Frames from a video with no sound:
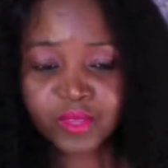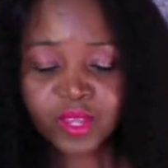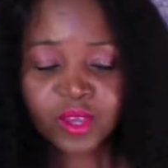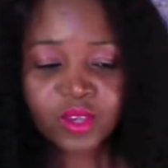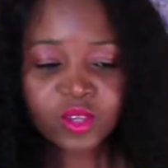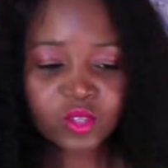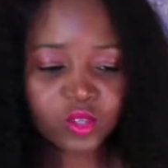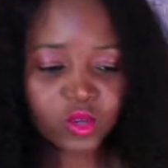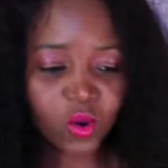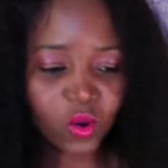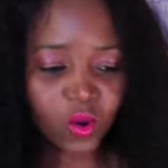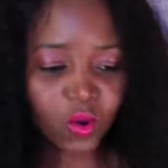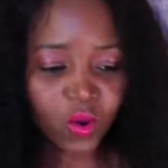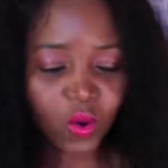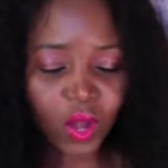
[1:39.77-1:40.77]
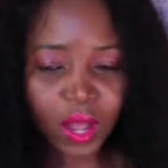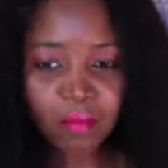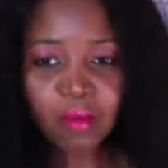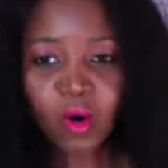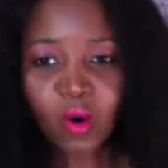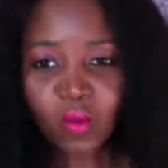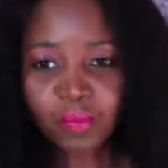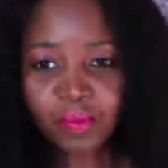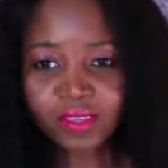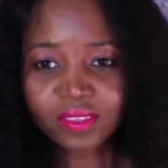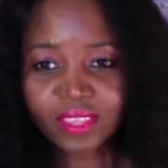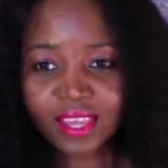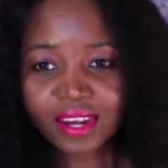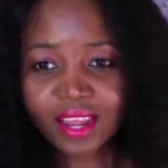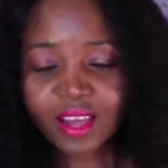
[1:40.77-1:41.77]
So I'm hoping
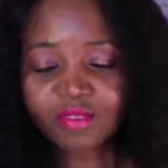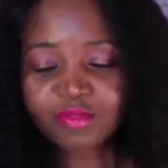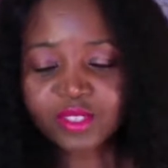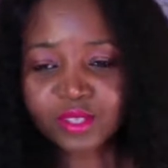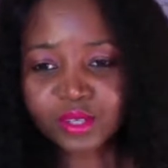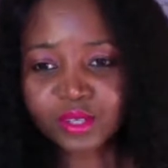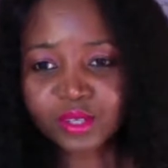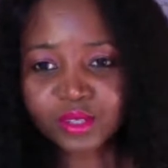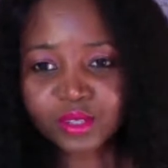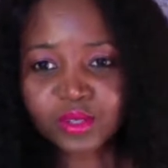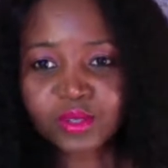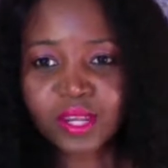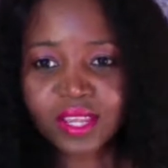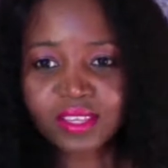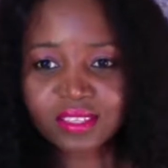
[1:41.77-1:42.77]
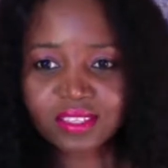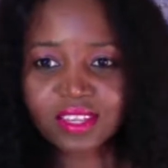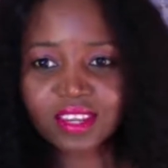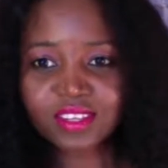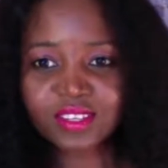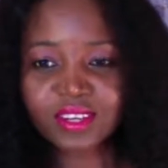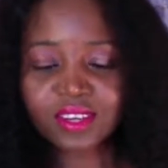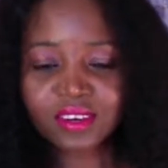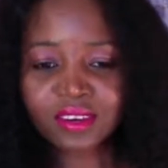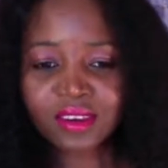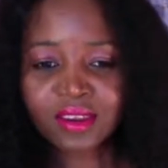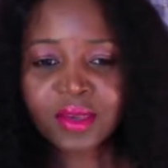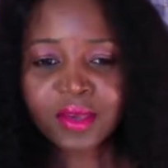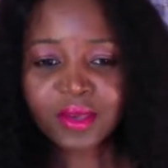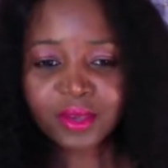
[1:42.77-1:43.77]
that after today's session,
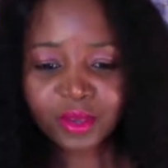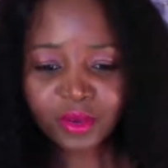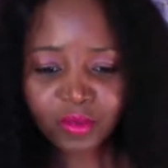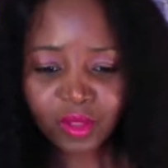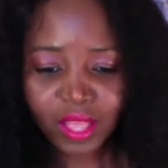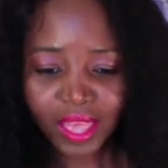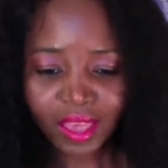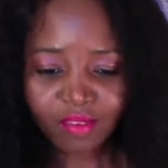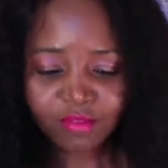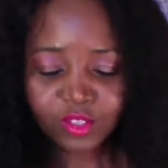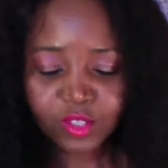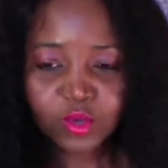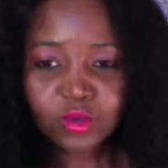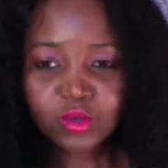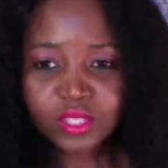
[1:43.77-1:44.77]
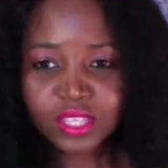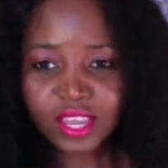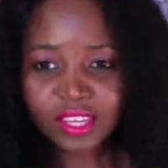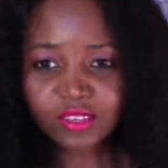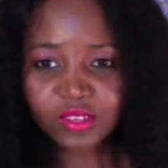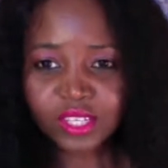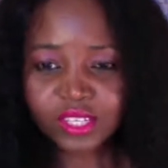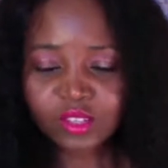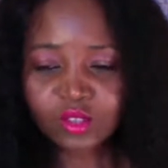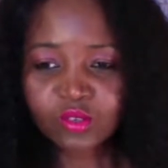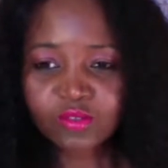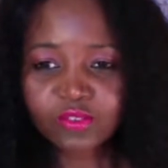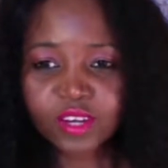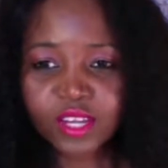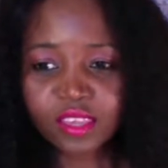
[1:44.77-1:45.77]
you will have tools that you need to
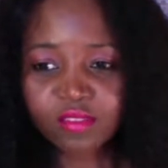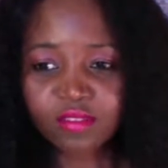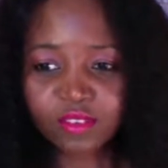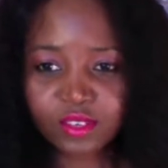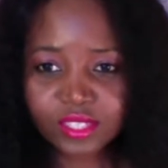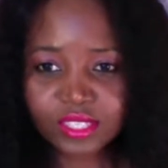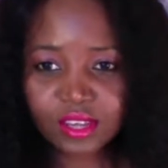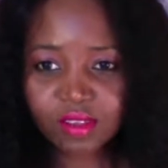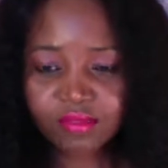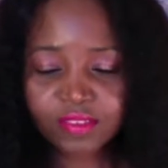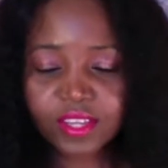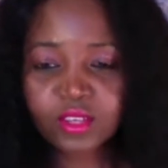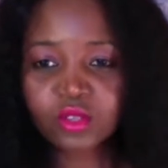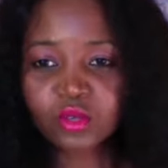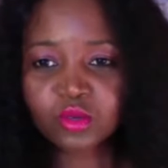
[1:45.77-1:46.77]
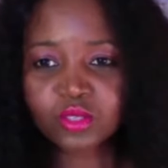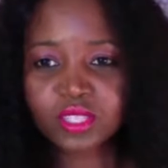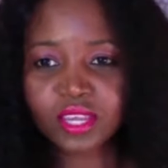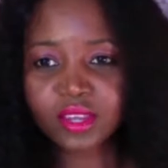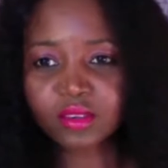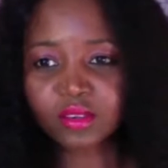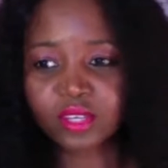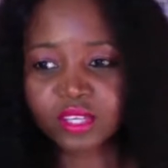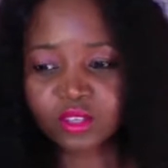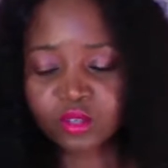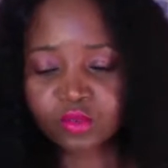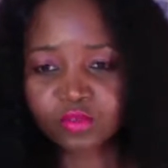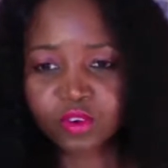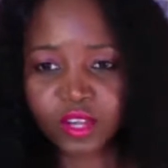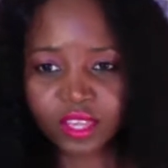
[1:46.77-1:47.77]
forgive yourself and tools that you need to
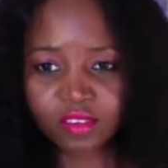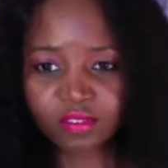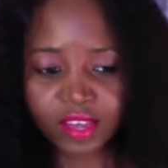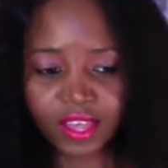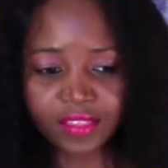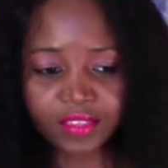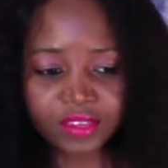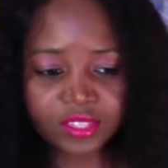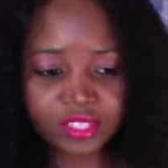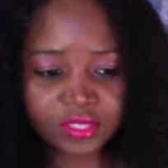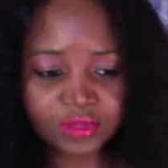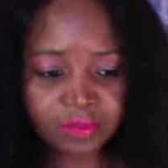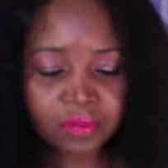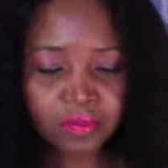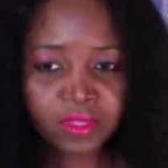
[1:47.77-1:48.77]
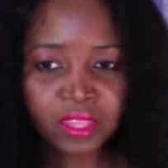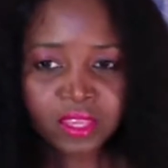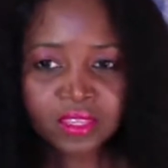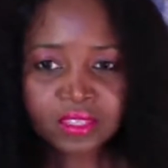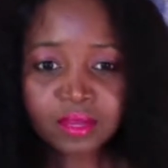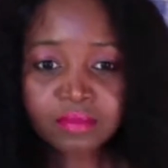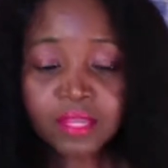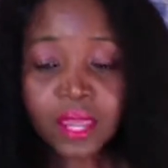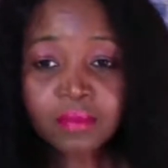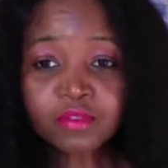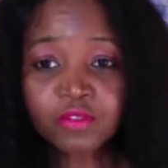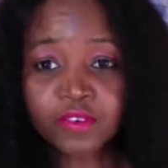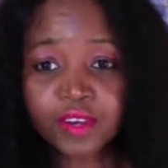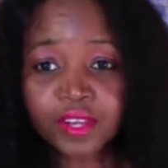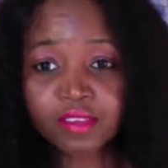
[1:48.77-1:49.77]
forgive others. Sometimes
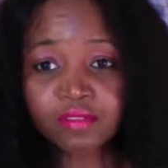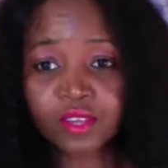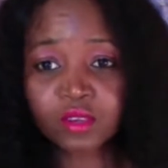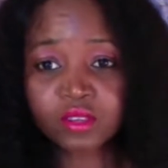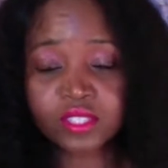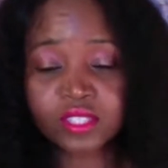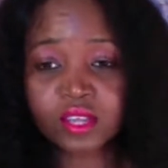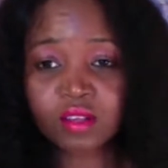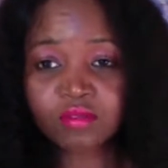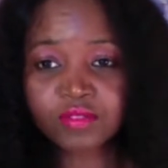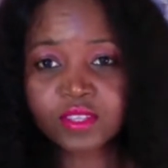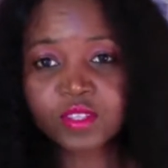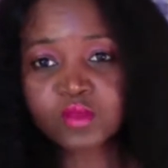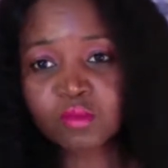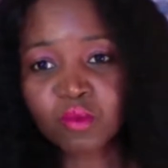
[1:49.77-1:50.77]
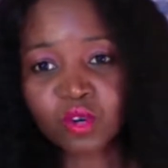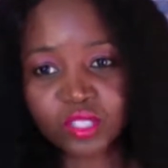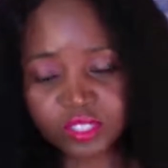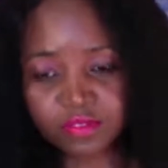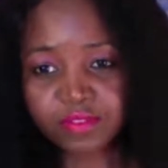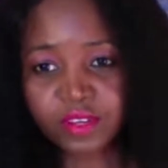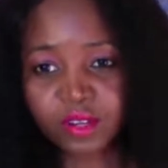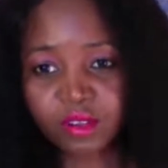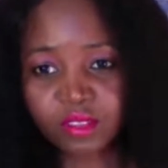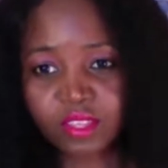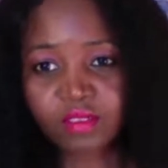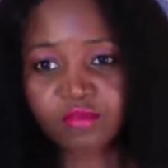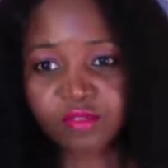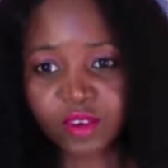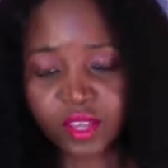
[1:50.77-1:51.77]
forgiving yourself is more difficult than
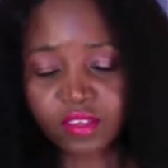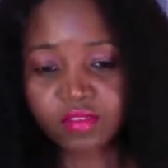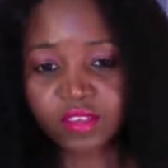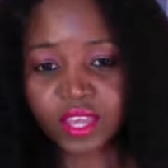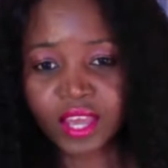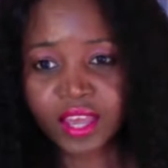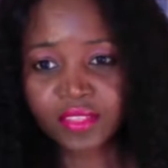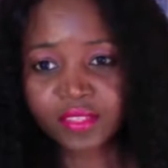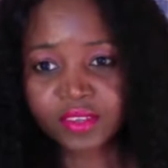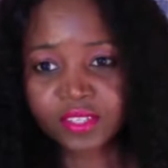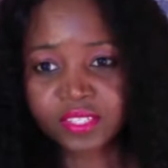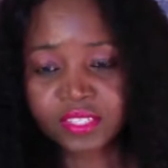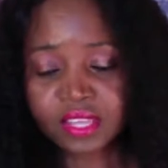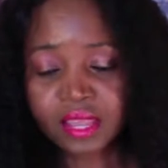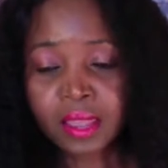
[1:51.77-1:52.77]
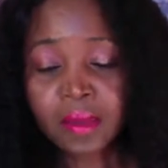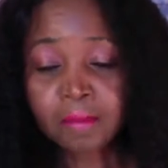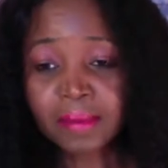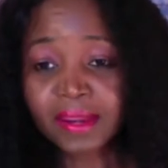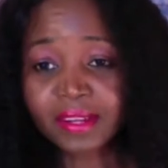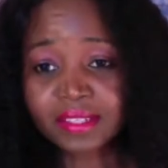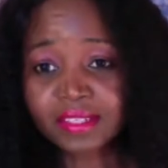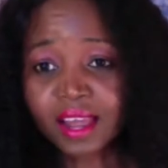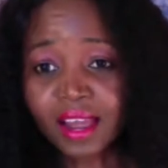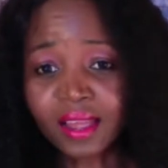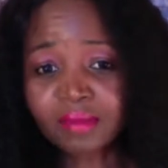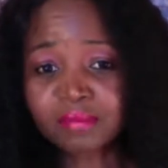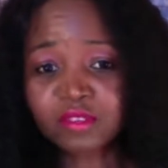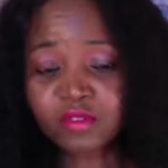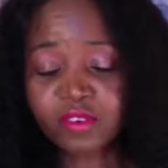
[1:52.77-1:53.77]
forgiving others, but at
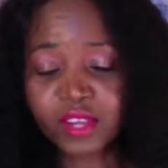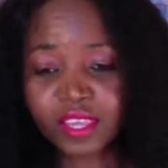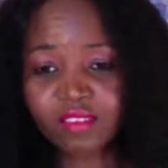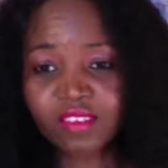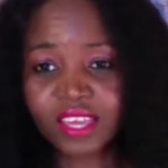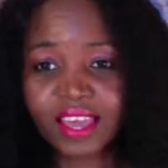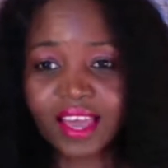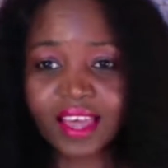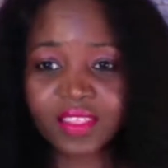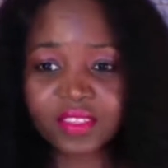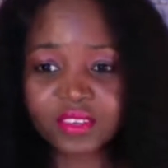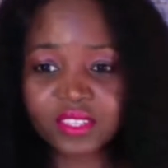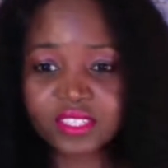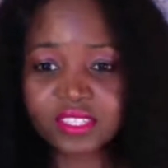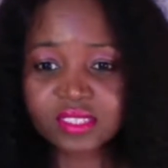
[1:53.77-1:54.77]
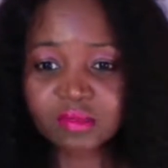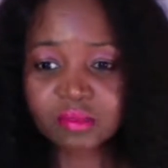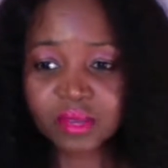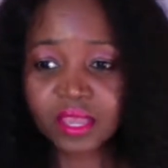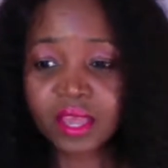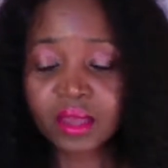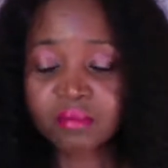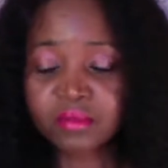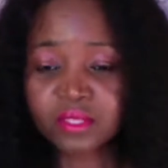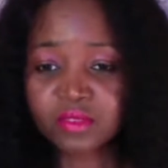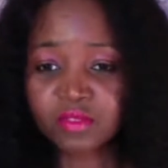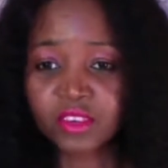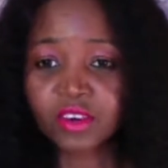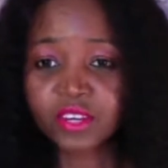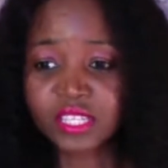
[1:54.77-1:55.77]
times forgiving others becomes
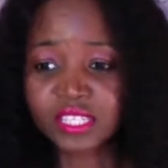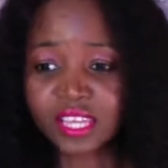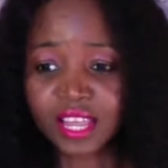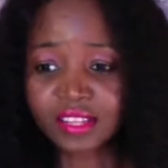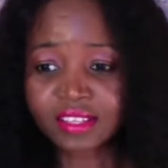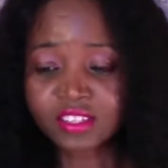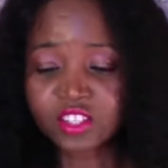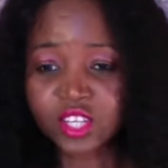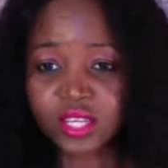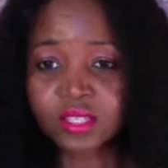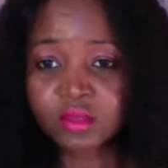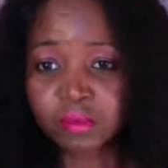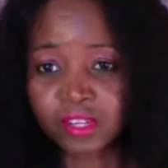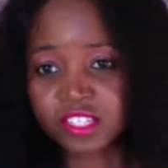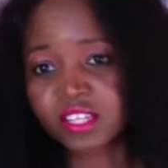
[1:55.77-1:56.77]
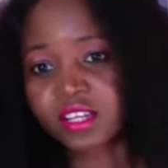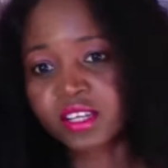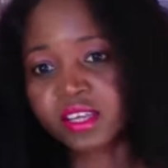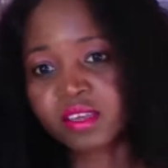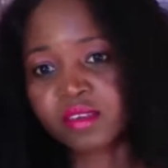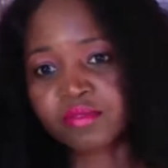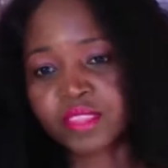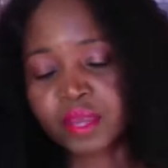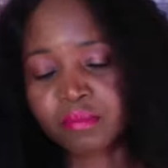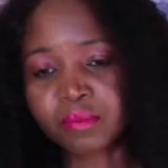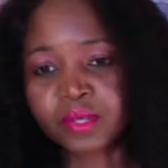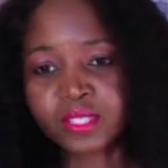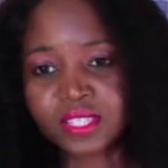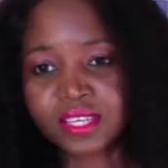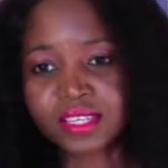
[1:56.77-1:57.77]
very challenging, especially if that
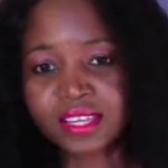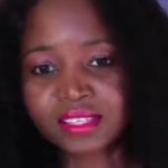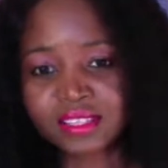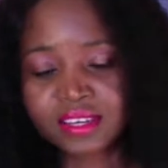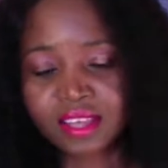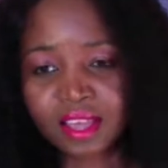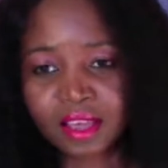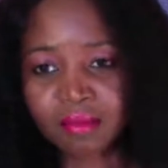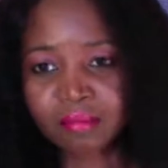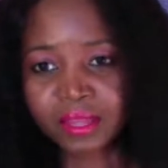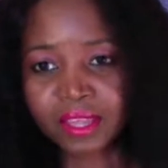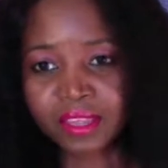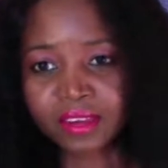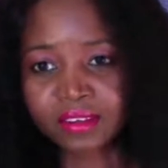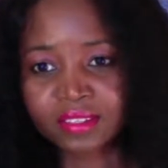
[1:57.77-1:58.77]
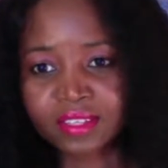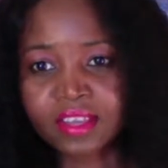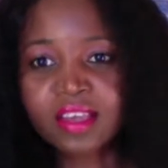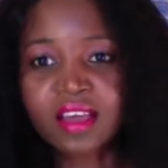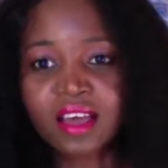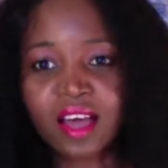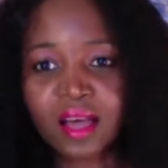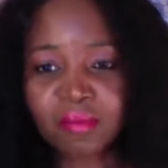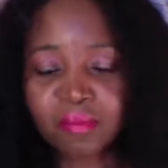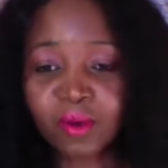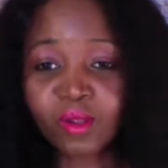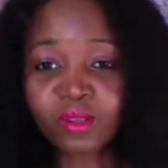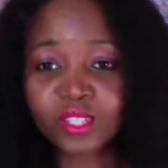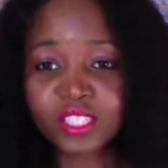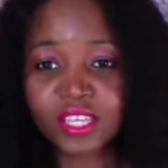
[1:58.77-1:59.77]
person doesn't come and
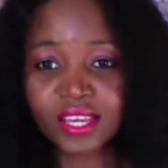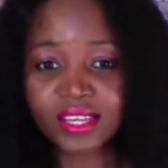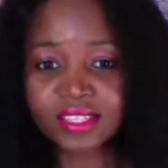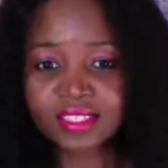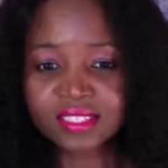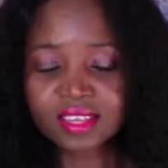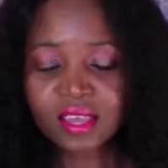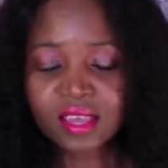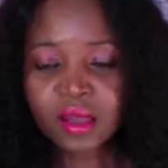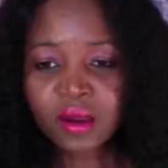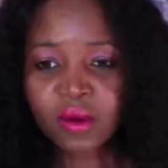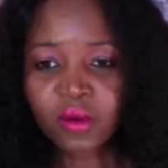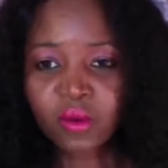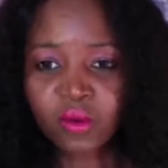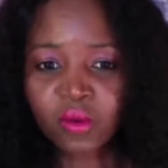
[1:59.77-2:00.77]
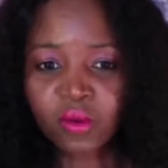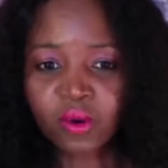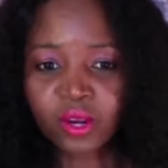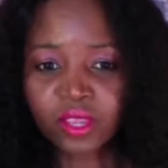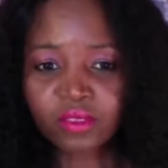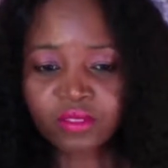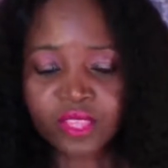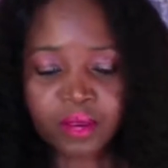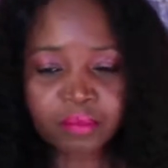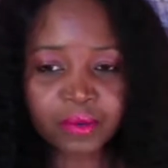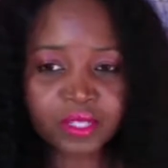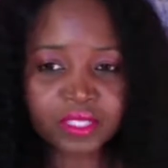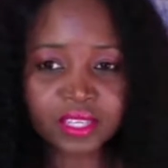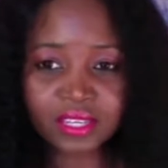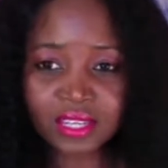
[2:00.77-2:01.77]
apologize, or if that
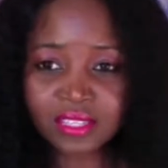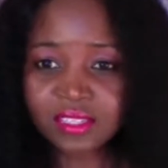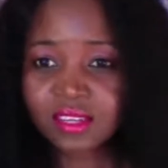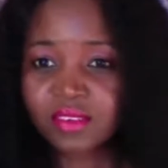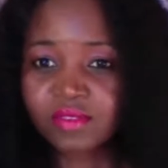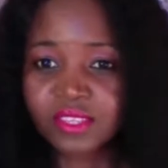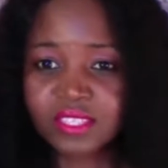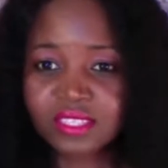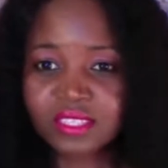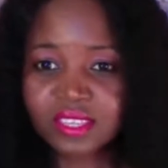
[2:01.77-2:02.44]
person doesn't even see